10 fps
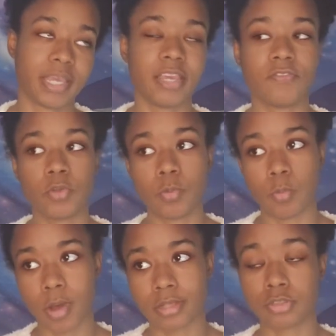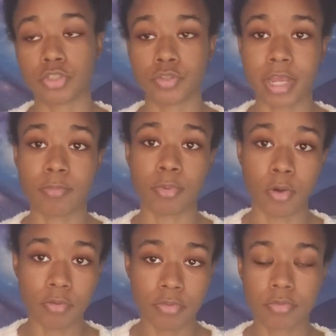If you want to try
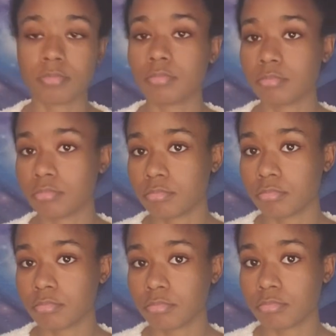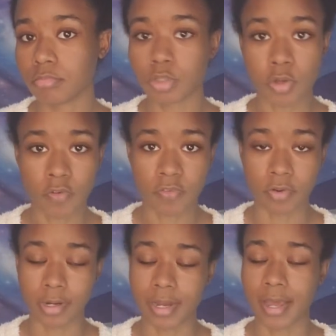both, go
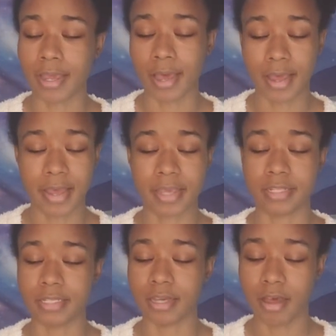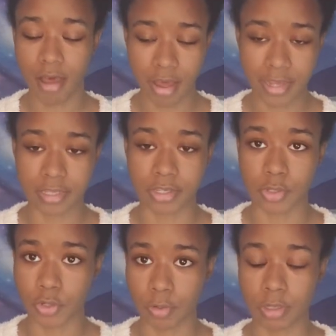for it. I highly, highly
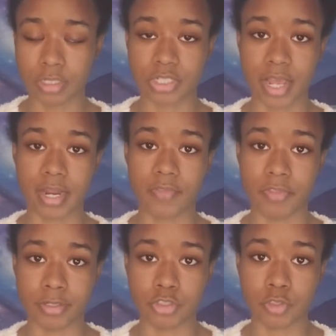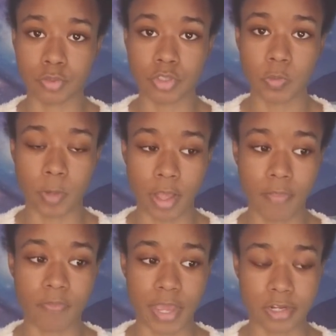encourage that, and then choose the
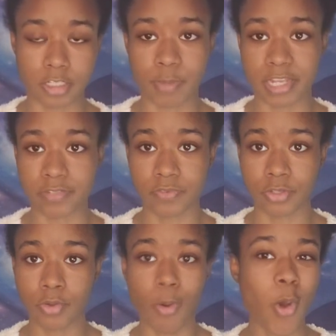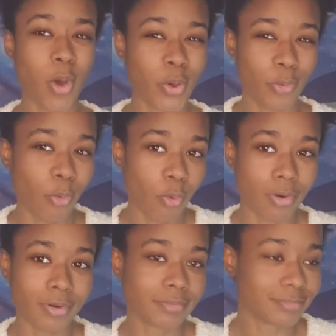one that is best for you. Or